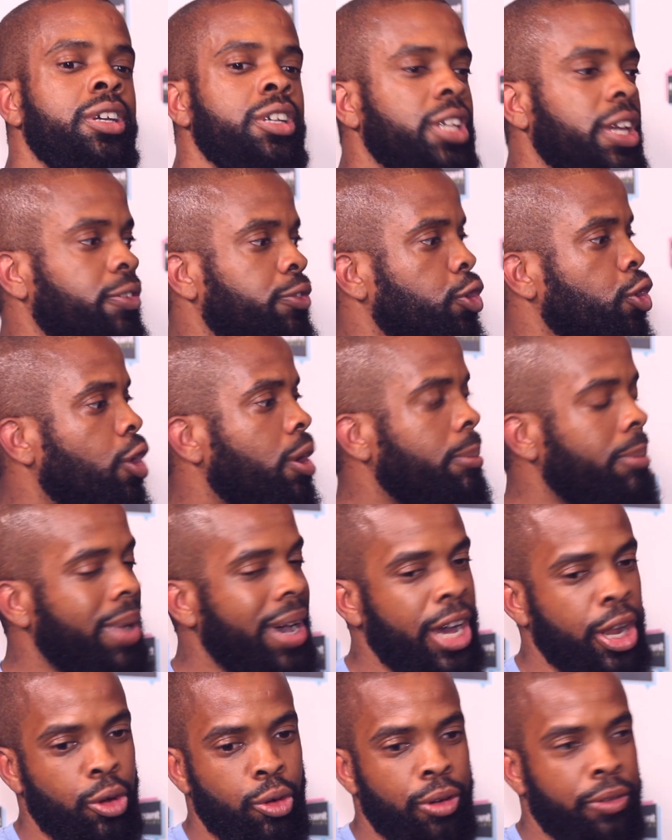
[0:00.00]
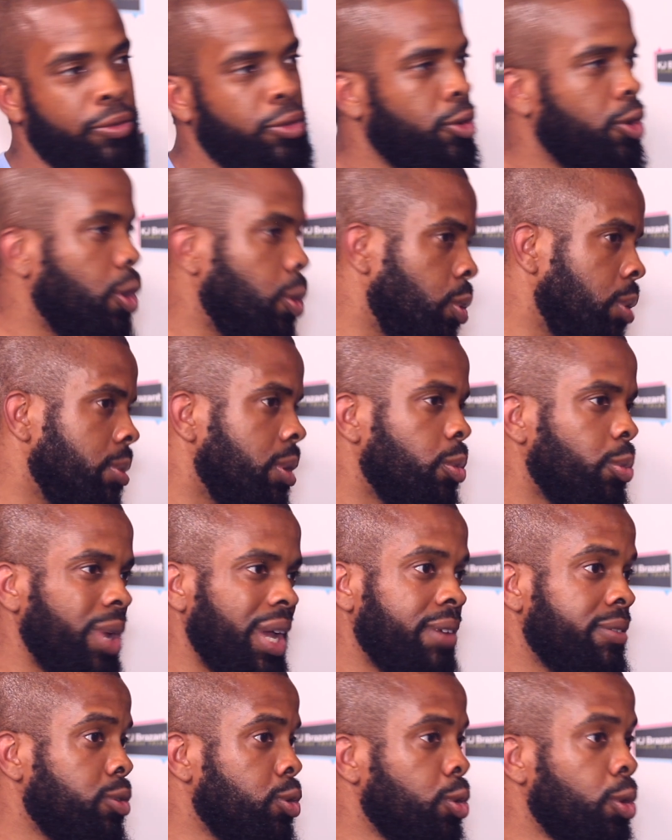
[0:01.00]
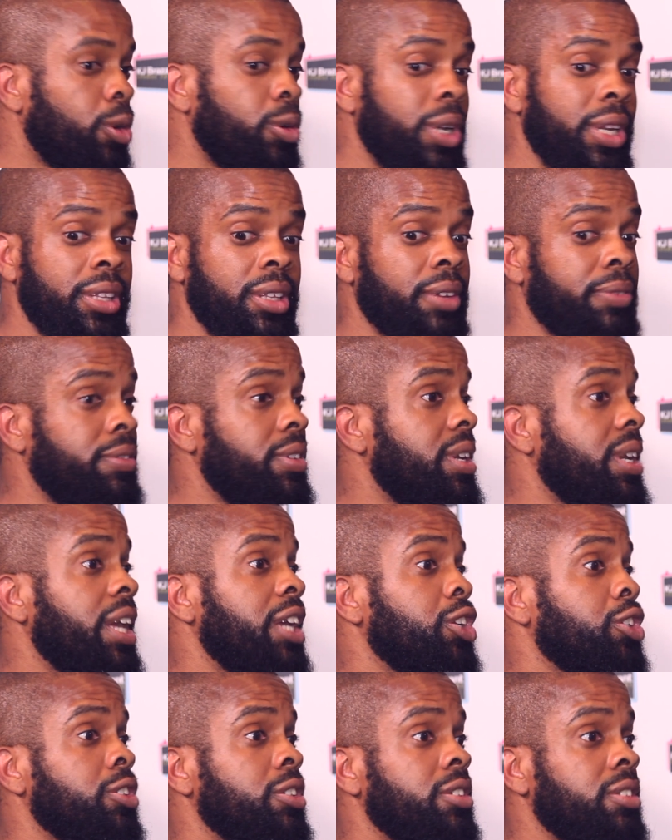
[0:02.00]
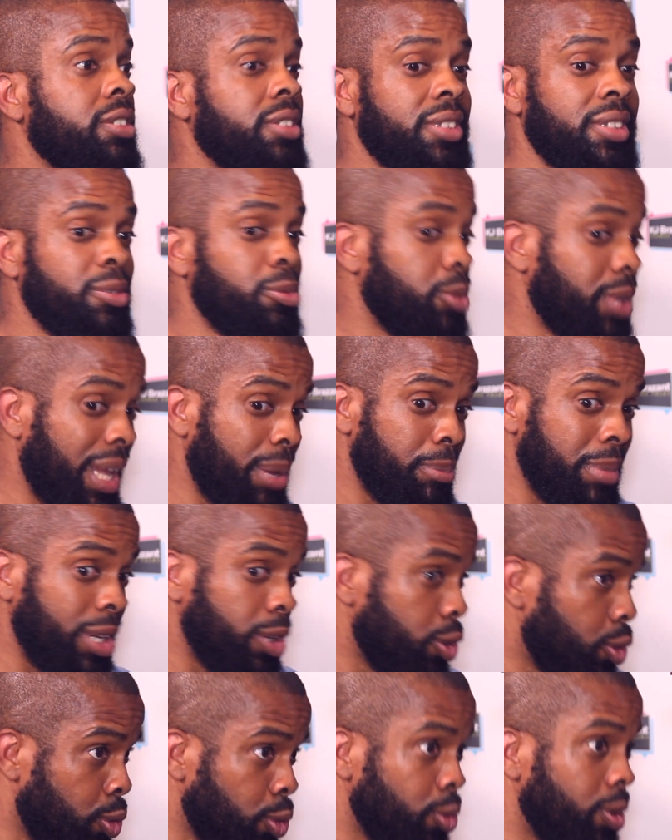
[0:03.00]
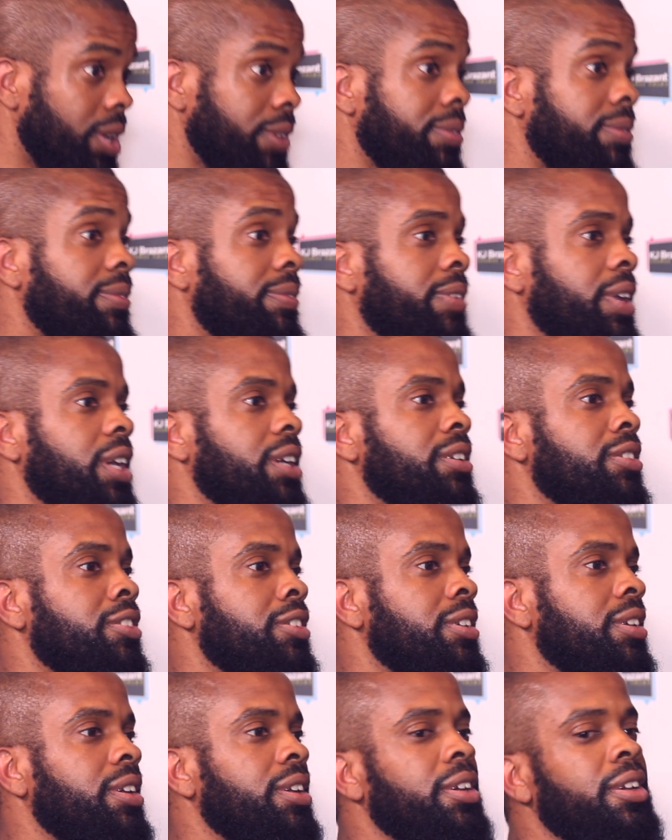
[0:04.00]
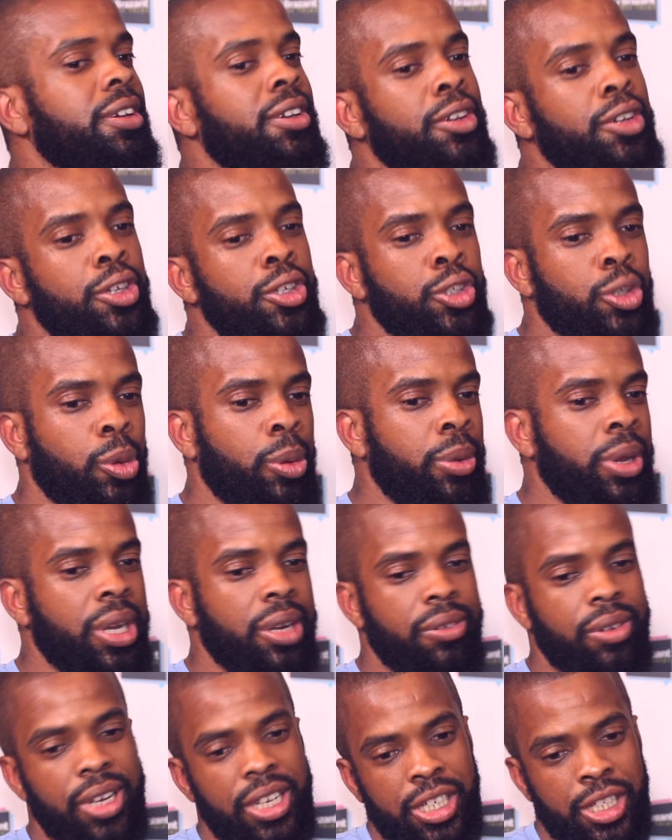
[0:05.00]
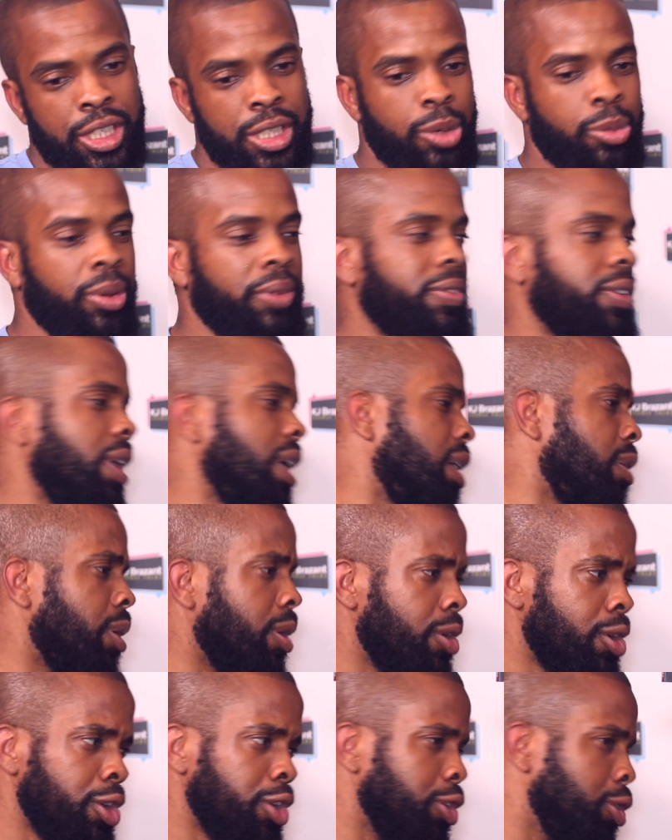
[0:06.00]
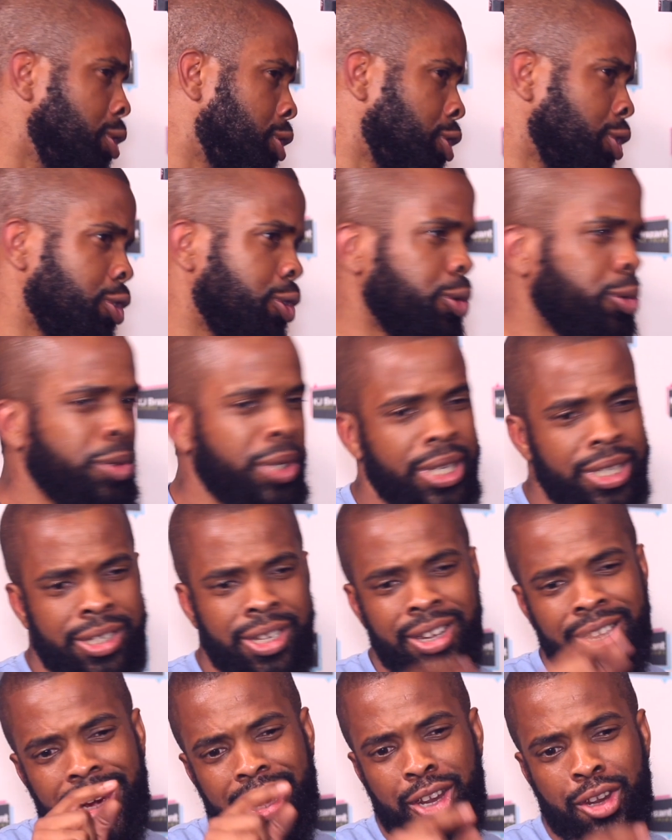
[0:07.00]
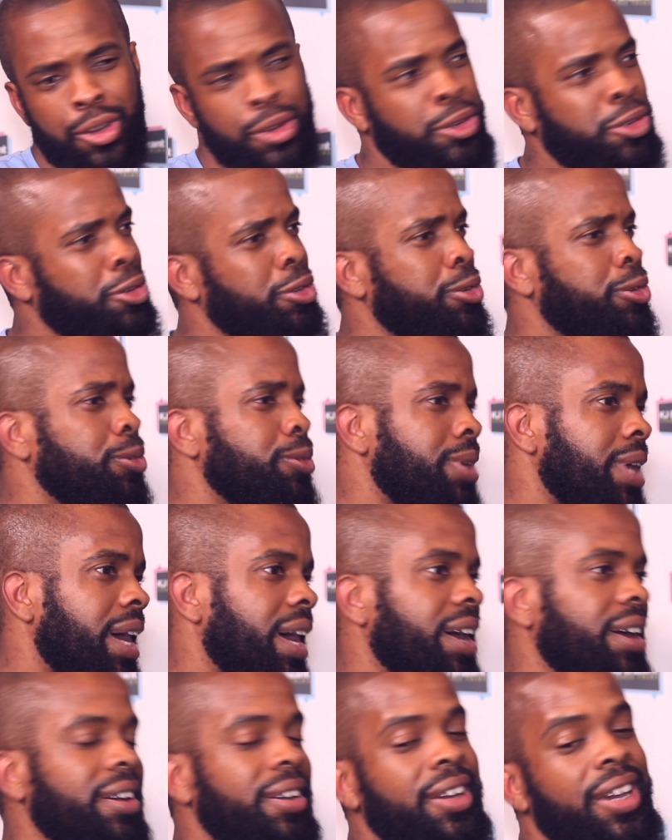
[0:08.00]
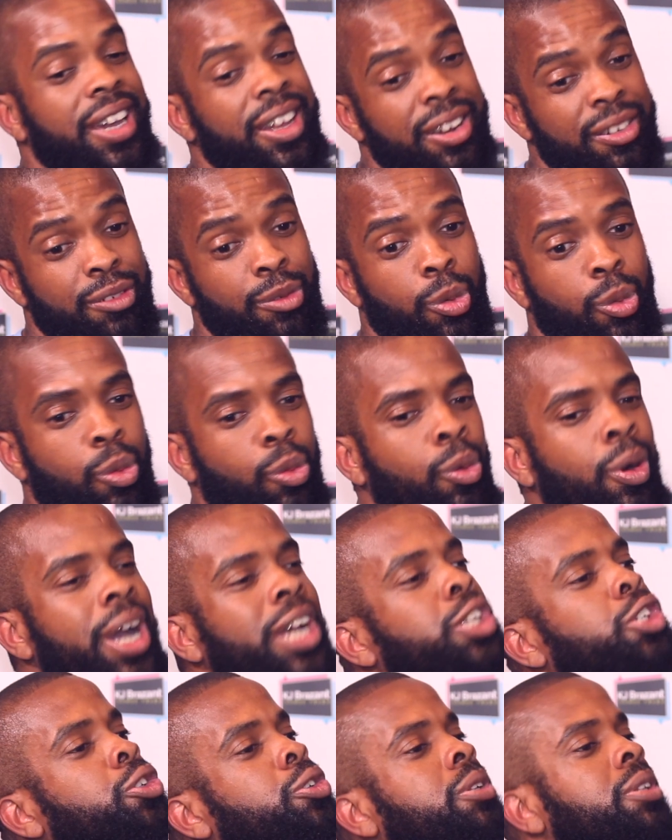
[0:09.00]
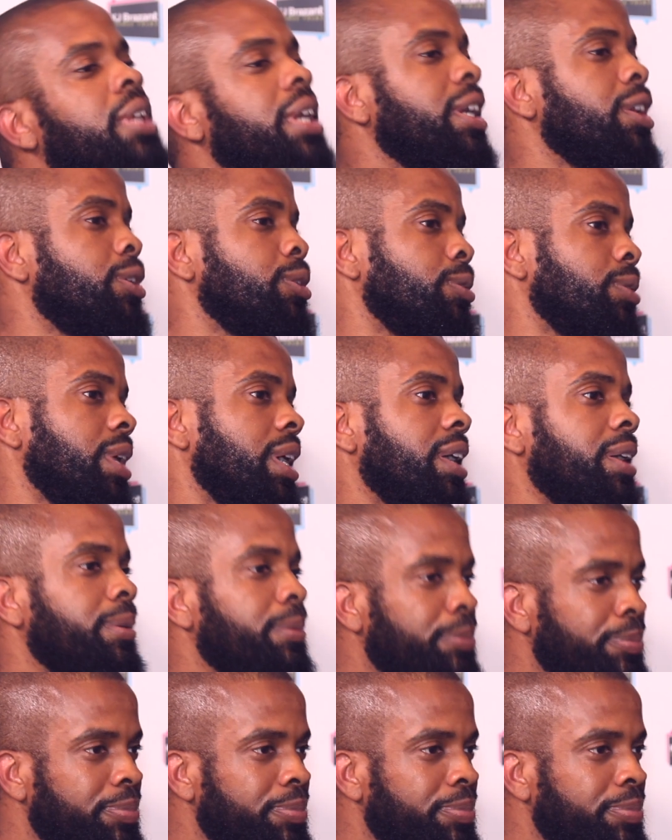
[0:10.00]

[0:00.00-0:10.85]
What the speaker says: If you're a man or if you're a woman, we have totally different natures that mean two different things. So when we're in a relationship, we think, oh, well, you should do this and you should do that. And why should they do that?